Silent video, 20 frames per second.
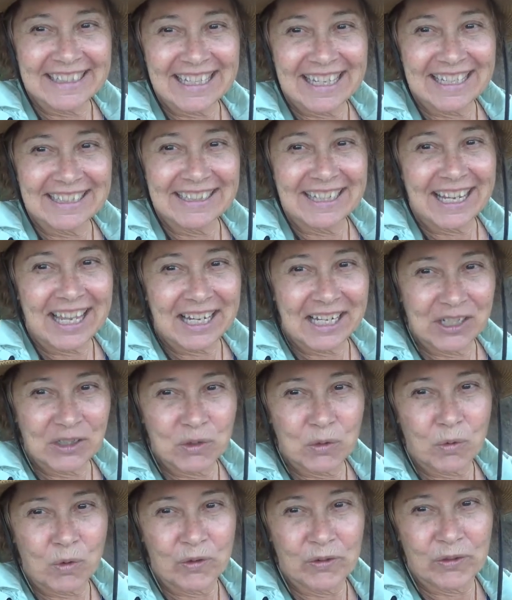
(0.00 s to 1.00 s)
and
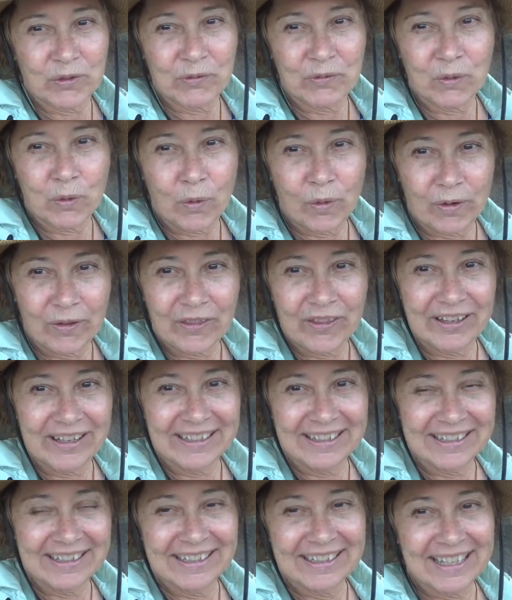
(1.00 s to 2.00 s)
heading toward the fourth
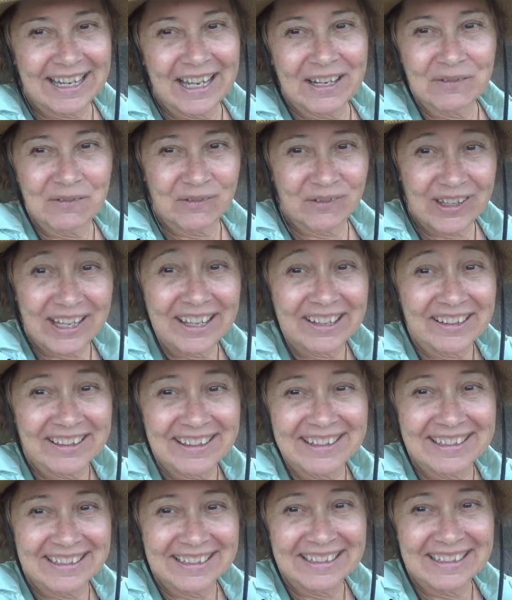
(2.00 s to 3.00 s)
and
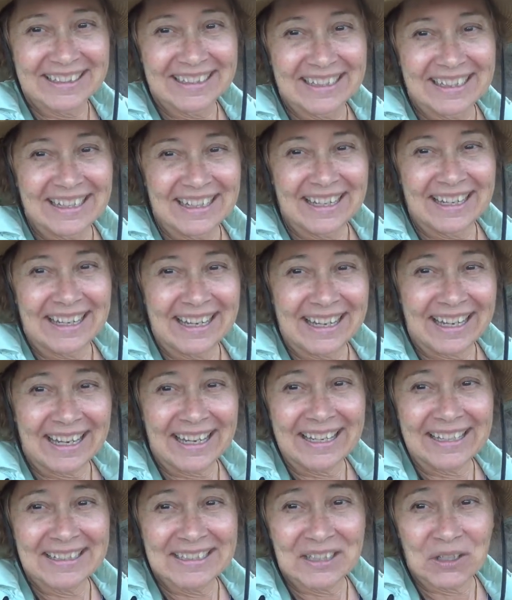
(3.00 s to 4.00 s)
fifth,
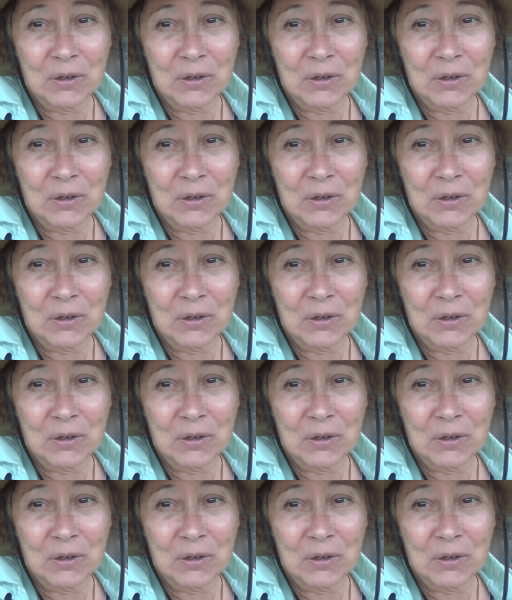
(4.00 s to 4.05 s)
and